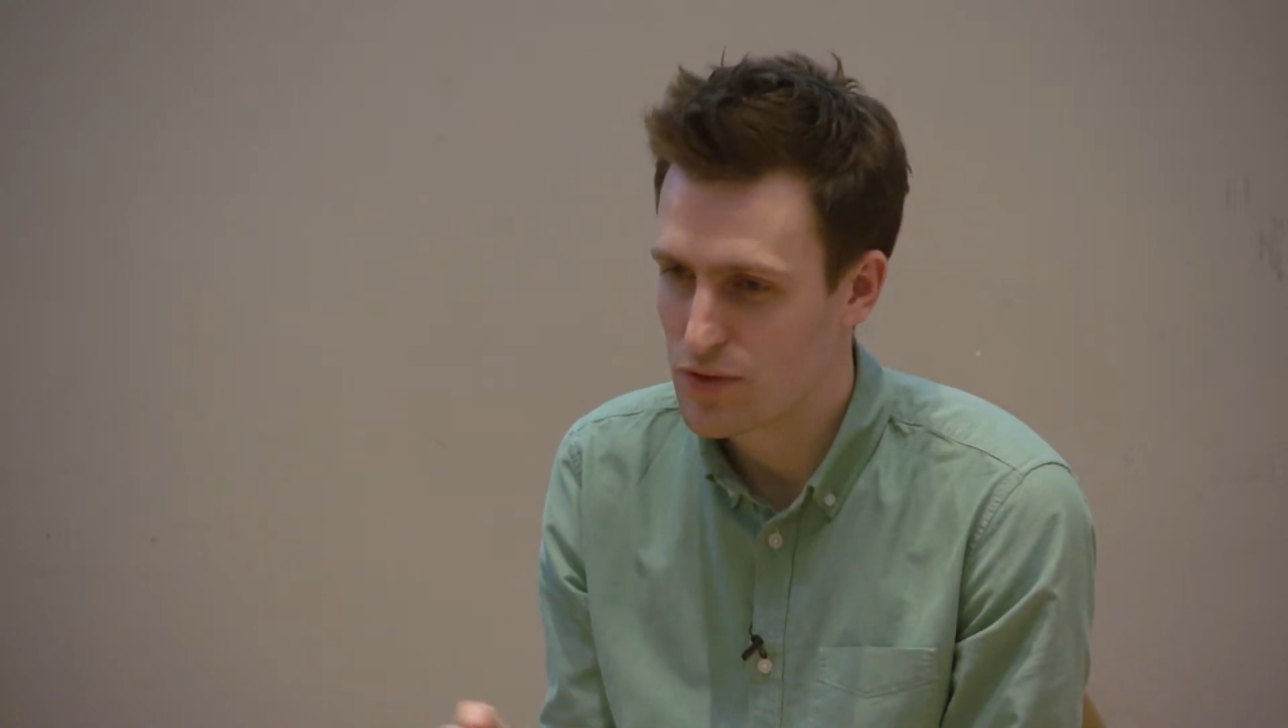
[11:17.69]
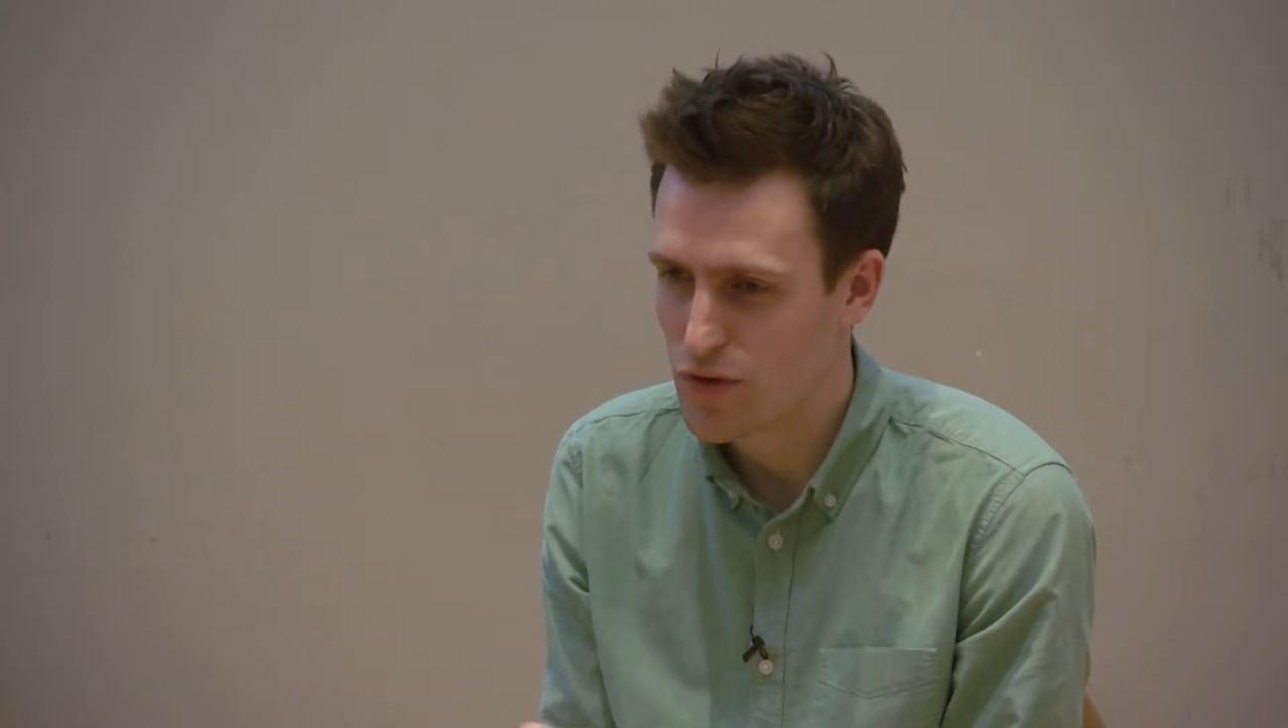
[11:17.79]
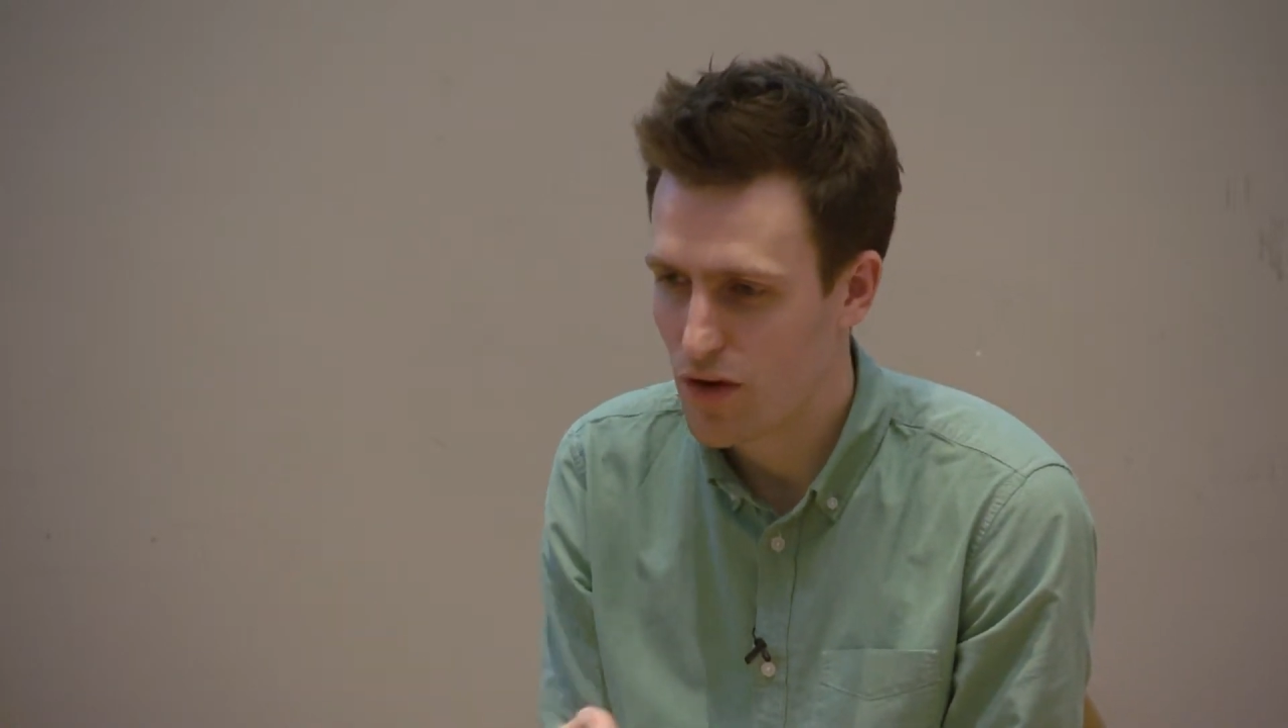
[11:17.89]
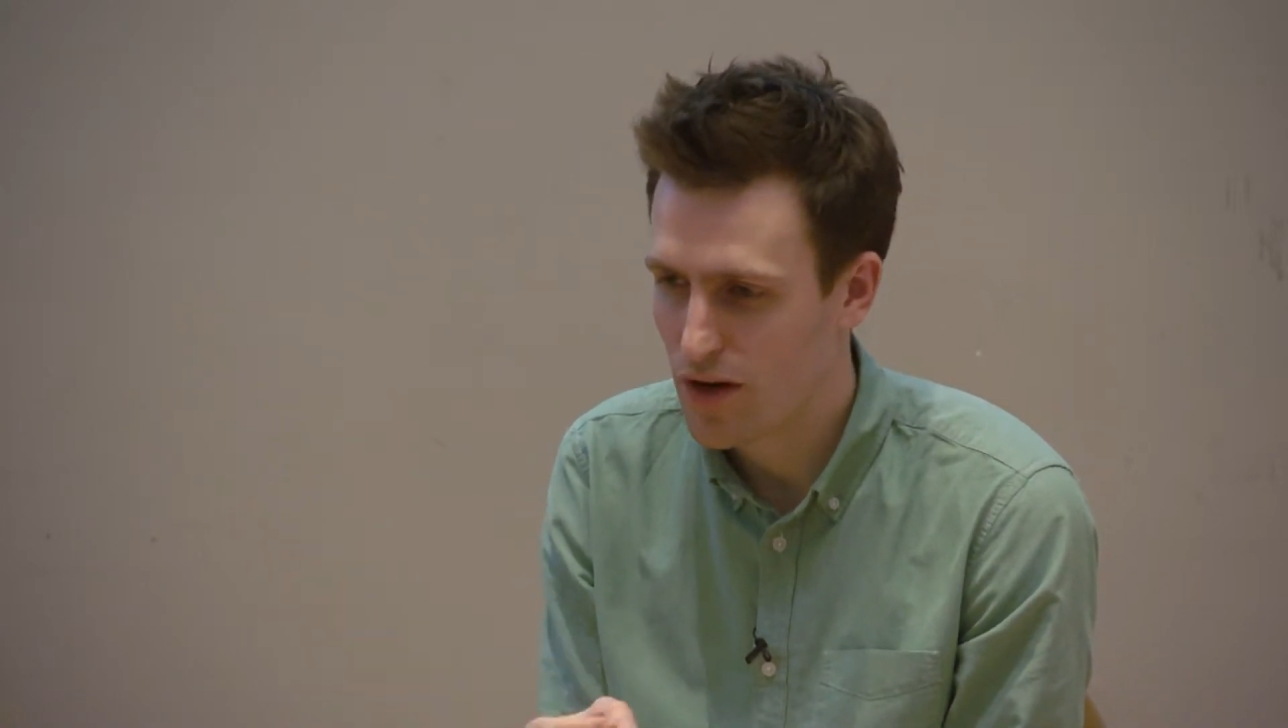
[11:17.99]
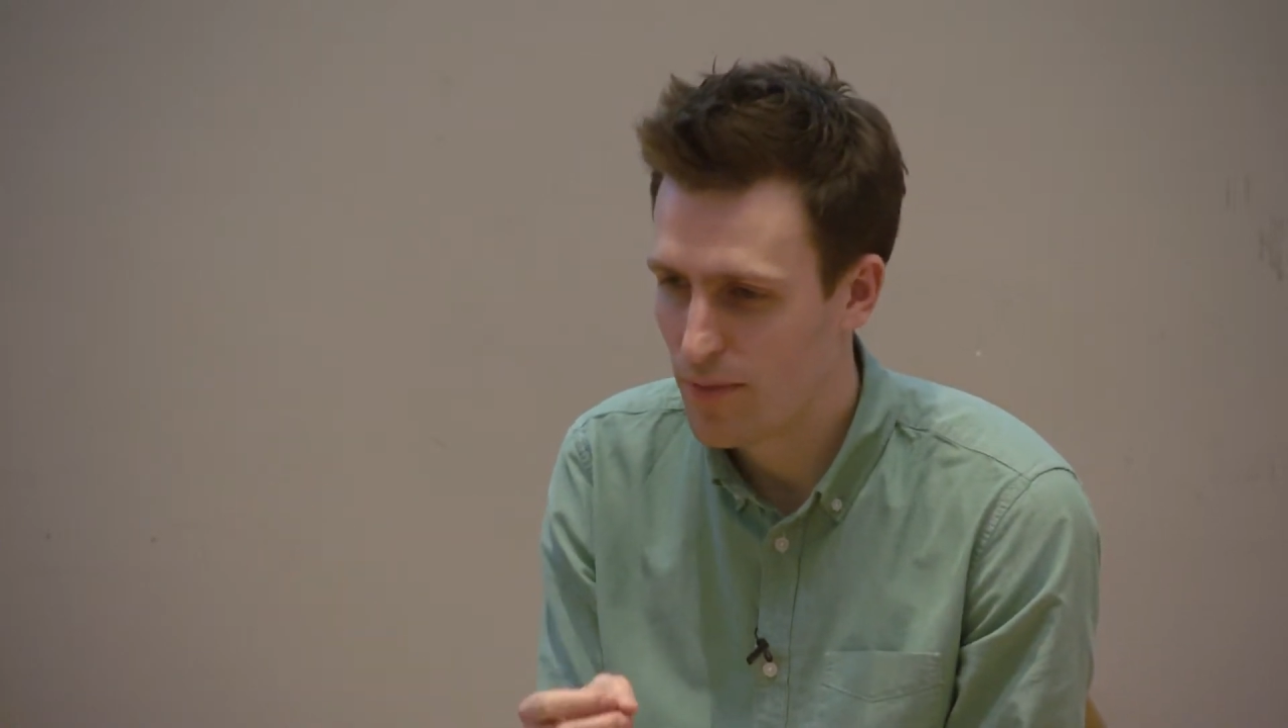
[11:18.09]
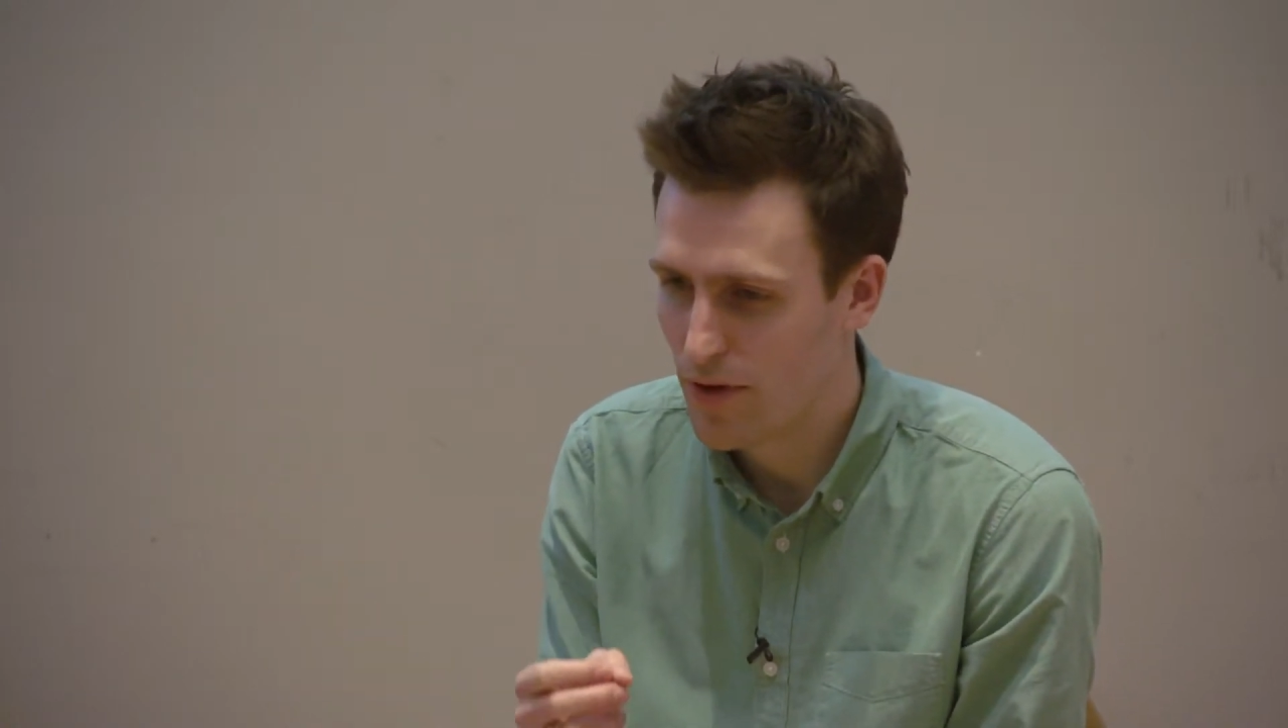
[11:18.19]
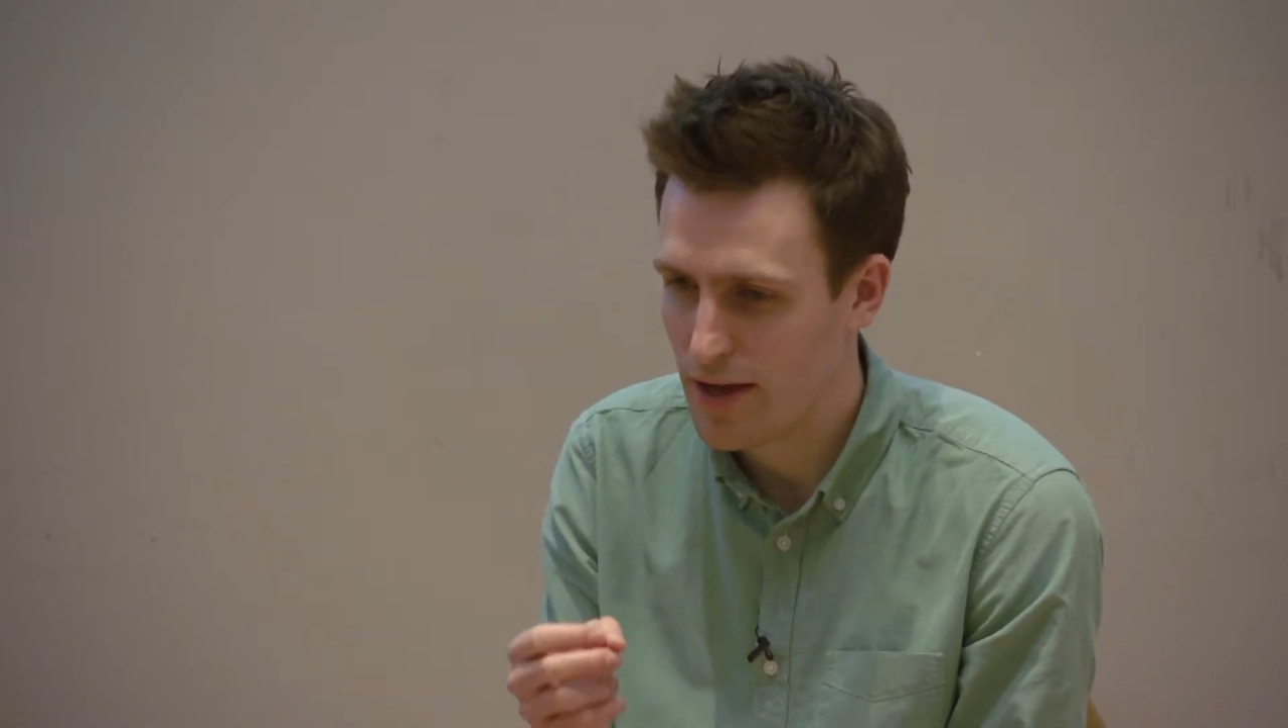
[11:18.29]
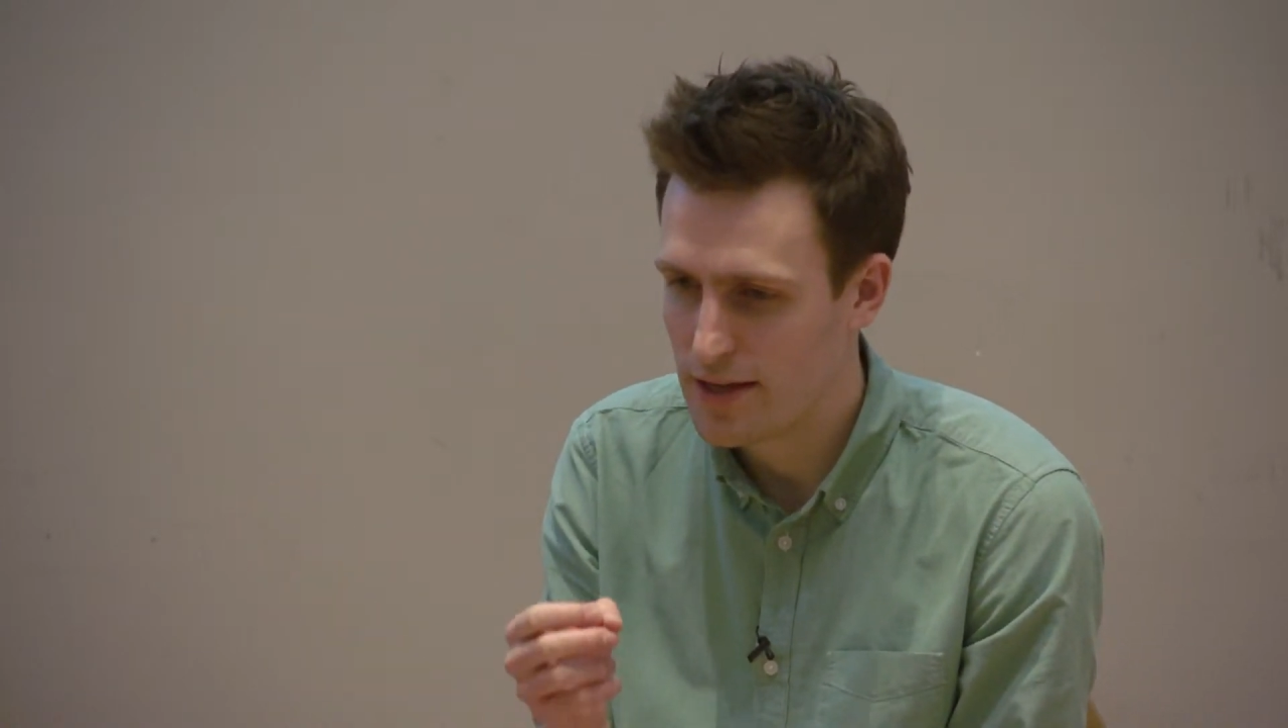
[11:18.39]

was talking about,